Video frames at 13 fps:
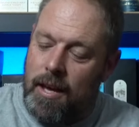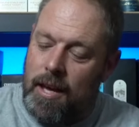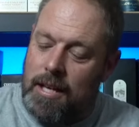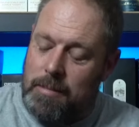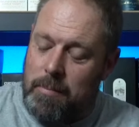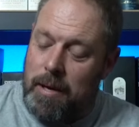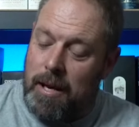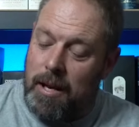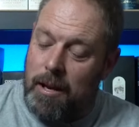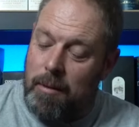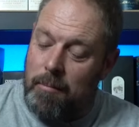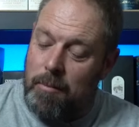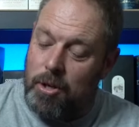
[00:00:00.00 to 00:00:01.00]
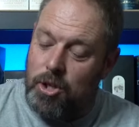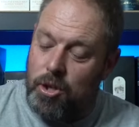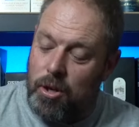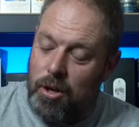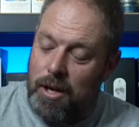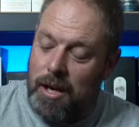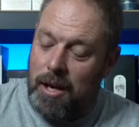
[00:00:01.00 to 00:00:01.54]
has been
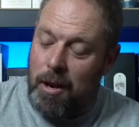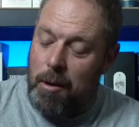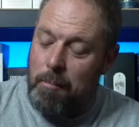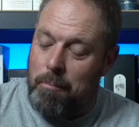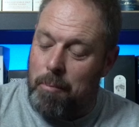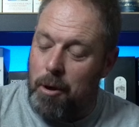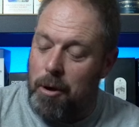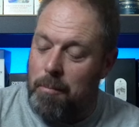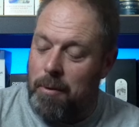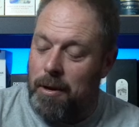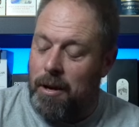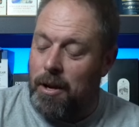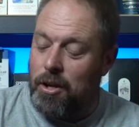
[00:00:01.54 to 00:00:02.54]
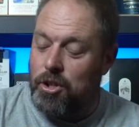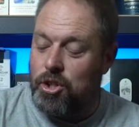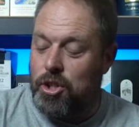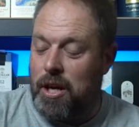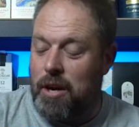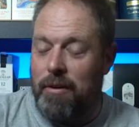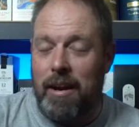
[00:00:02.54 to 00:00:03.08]
matured in bourbon,
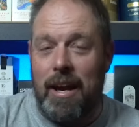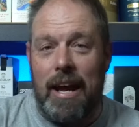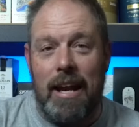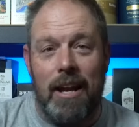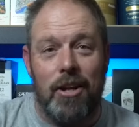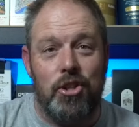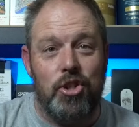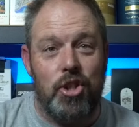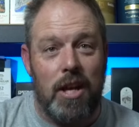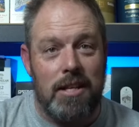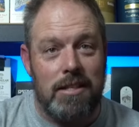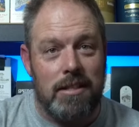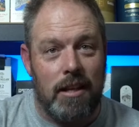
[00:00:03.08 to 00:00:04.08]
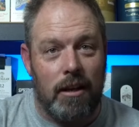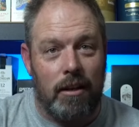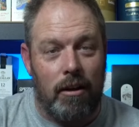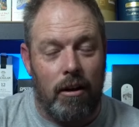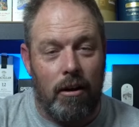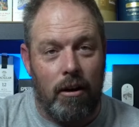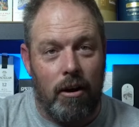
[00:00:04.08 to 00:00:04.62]
sherry, and chestnut
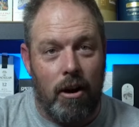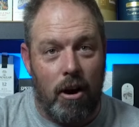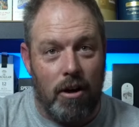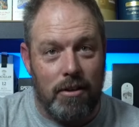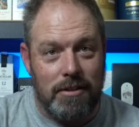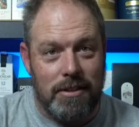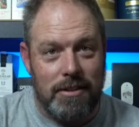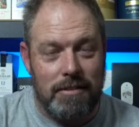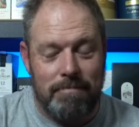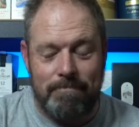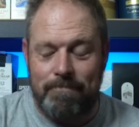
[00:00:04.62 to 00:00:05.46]
casks.